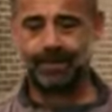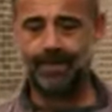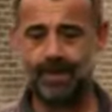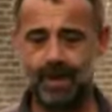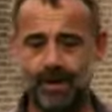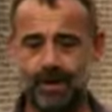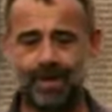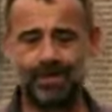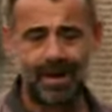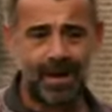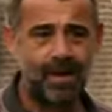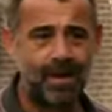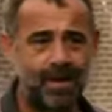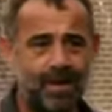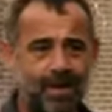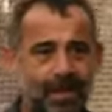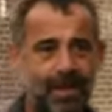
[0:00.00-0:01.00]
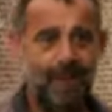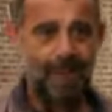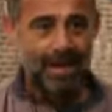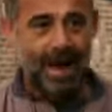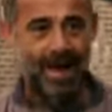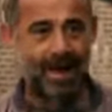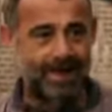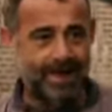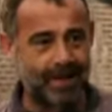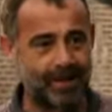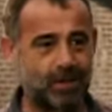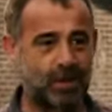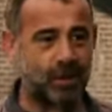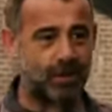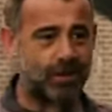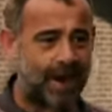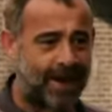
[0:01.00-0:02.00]
Go, aren't you? Market,
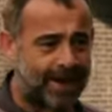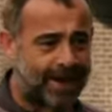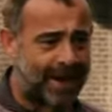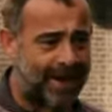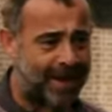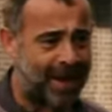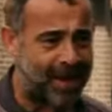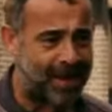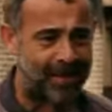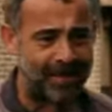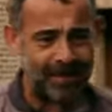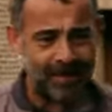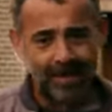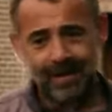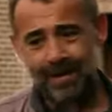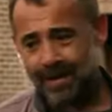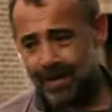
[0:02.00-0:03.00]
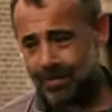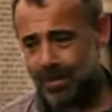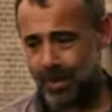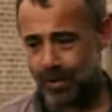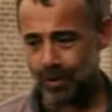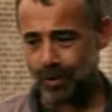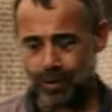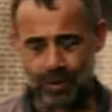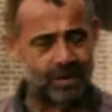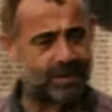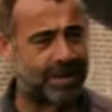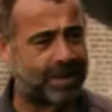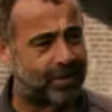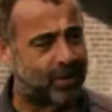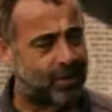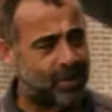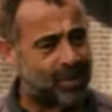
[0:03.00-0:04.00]
£2.99. About Luke and
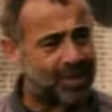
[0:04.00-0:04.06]
Tyrone a